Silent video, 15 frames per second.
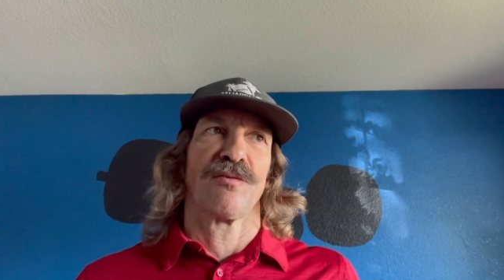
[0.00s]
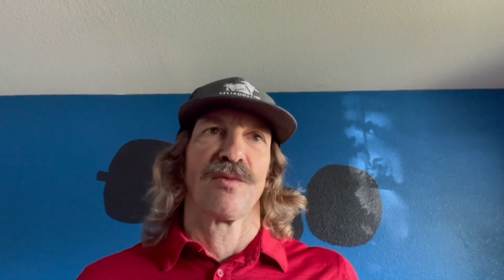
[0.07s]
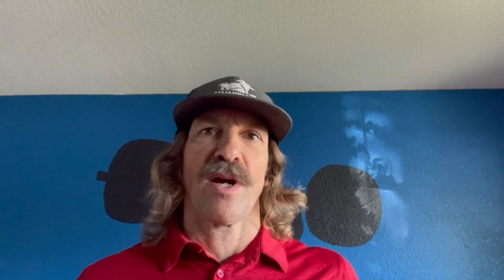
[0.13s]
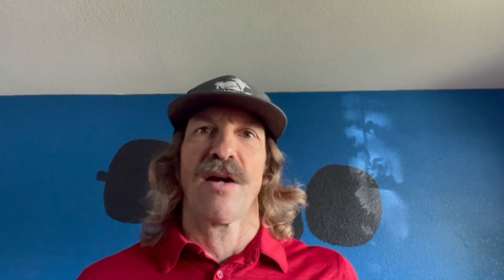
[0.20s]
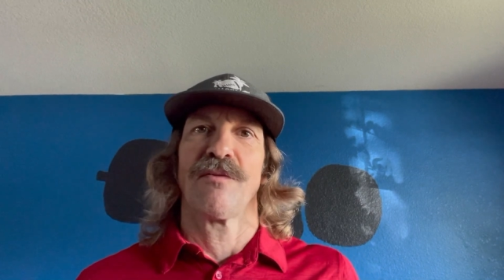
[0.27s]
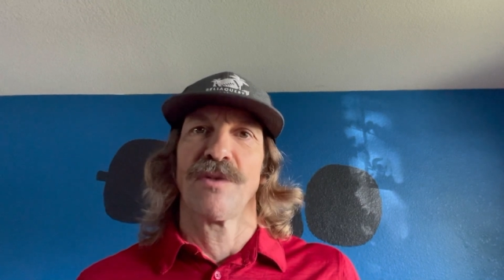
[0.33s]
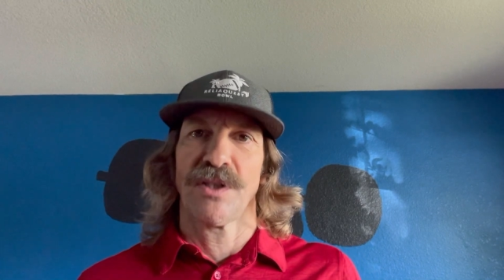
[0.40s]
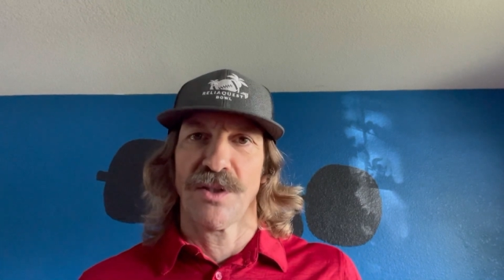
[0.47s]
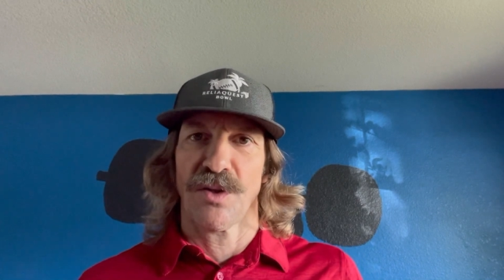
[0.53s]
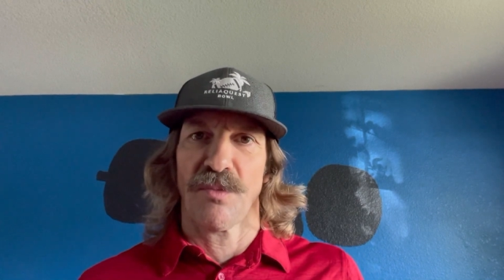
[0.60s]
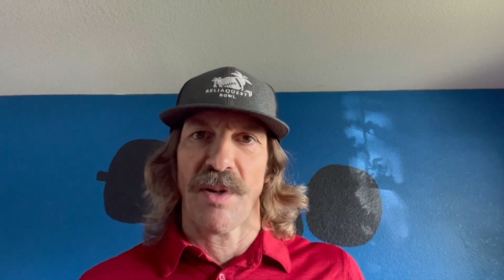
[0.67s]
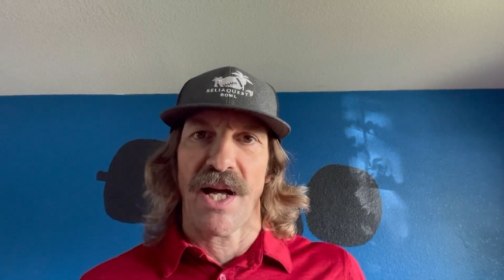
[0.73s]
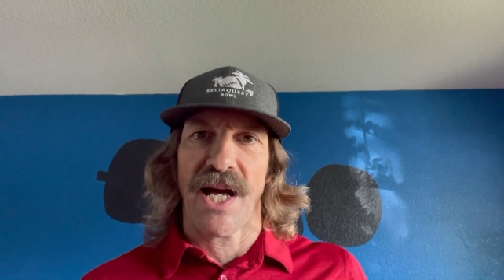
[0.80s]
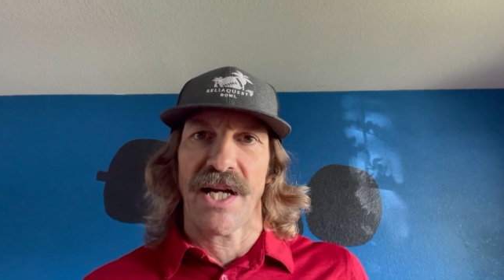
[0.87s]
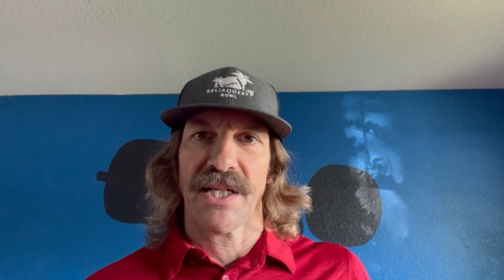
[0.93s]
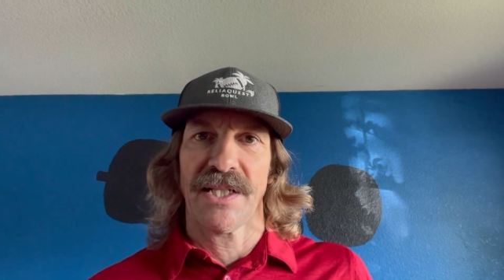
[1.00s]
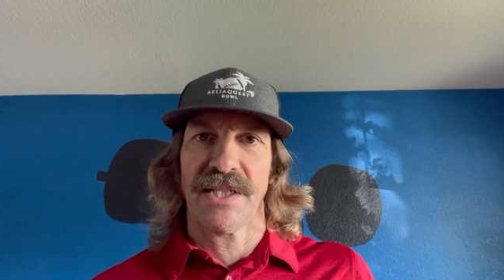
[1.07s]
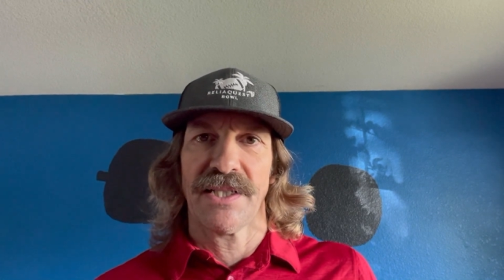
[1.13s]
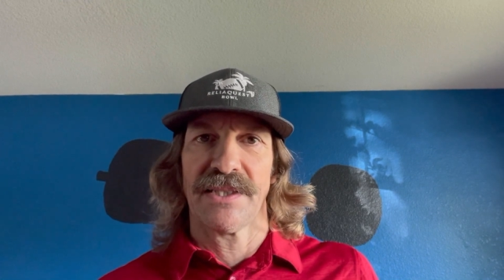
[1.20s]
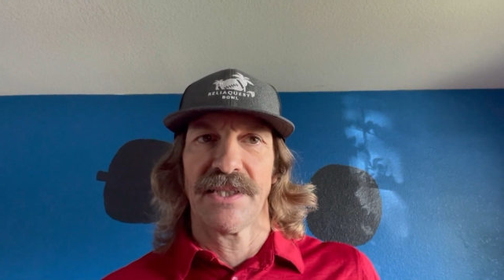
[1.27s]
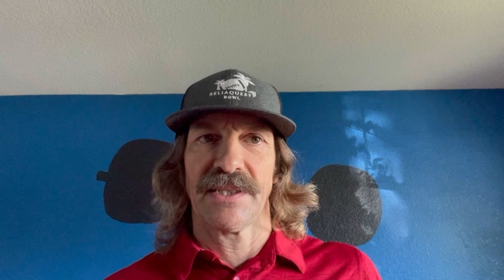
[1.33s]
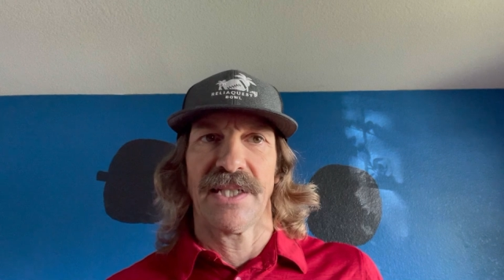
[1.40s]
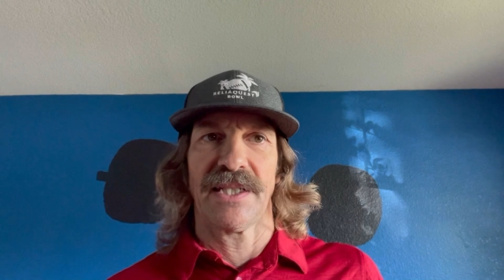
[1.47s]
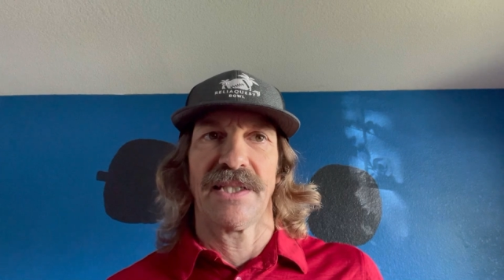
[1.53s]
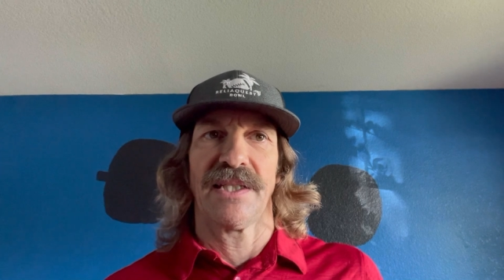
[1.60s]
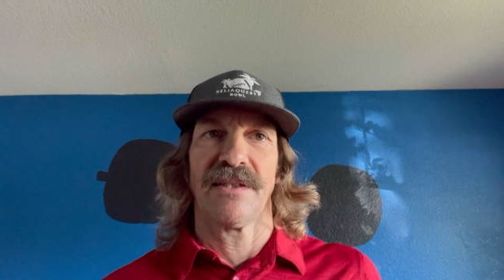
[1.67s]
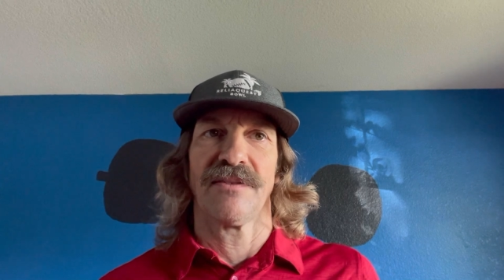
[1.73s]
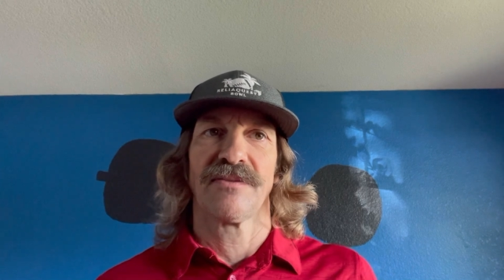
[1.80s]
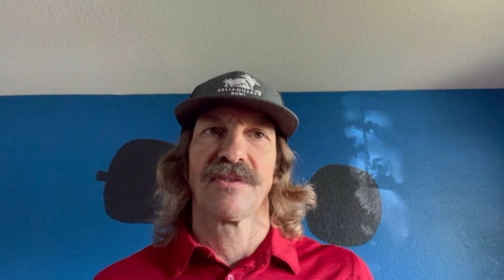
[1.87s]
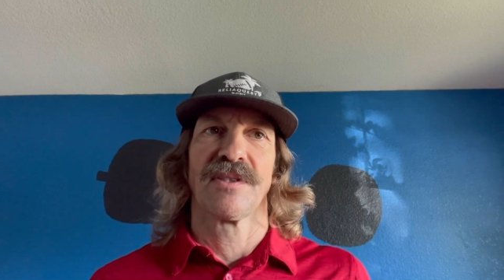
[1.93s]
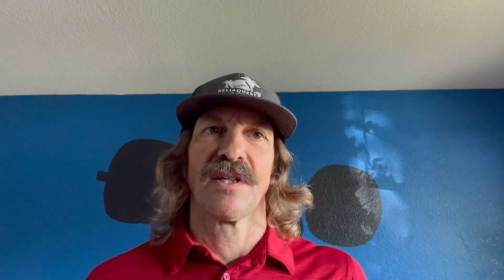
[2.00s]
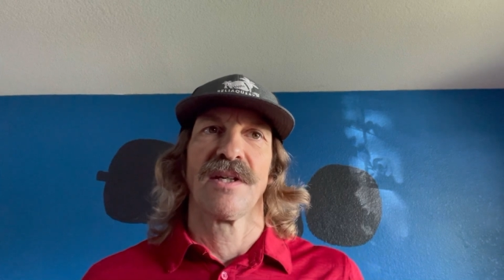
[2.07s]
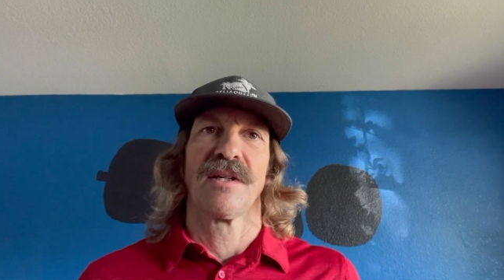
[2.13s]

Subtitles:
rounding your back in the deadlift,